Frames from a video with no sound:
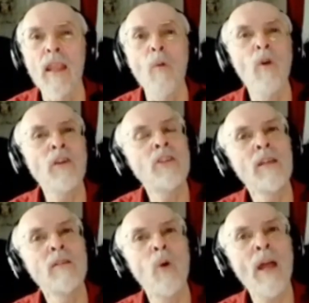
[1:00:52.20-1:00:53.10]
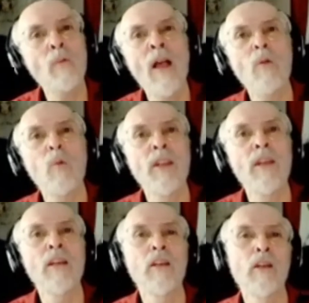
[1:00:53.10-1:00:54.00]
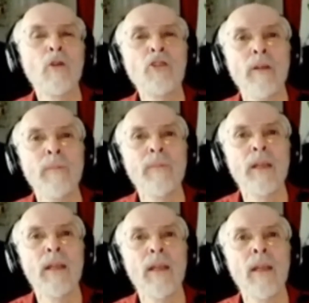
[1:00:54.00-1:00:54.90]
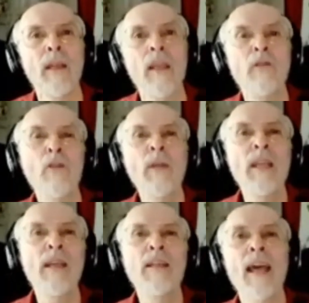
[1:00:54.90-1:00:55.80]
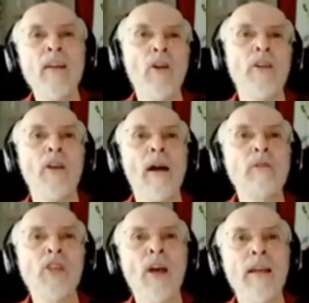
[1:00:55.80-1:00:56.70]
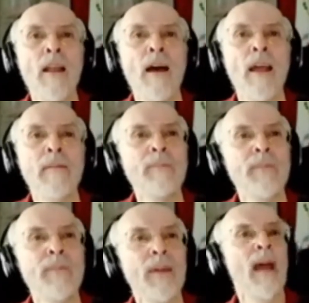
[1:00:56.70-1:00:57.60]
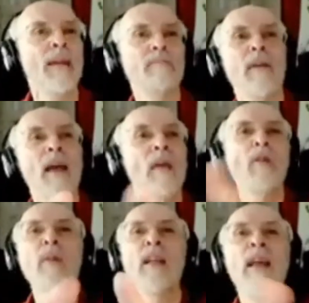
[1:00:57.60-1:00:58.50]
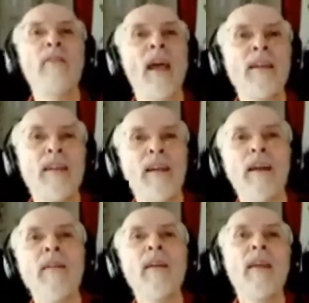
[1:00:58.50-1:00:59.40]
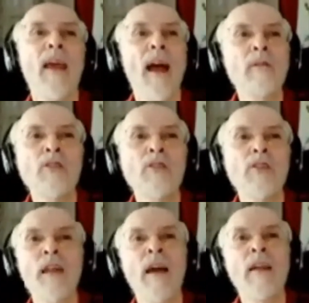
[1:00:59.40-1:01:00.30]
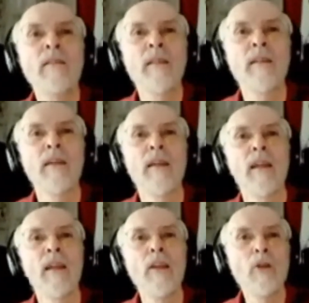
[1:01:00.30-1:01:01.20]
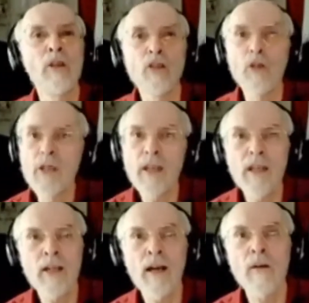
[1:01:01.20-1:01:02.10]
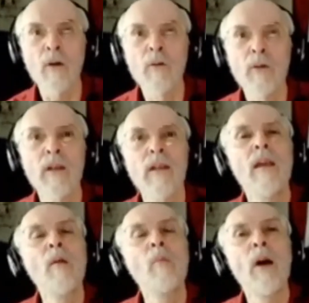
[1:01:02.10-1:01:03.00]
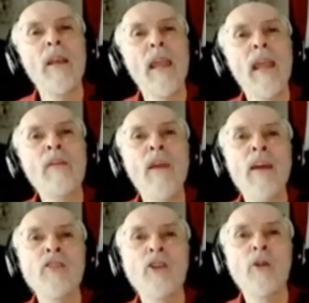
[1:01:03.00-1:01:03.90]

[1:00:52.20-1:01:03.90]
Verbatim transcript: it works in quite well with a conclusion. If you're being attacked on your outside line, I'm going to be left-handed here, outside line, you can do the atajo, but if as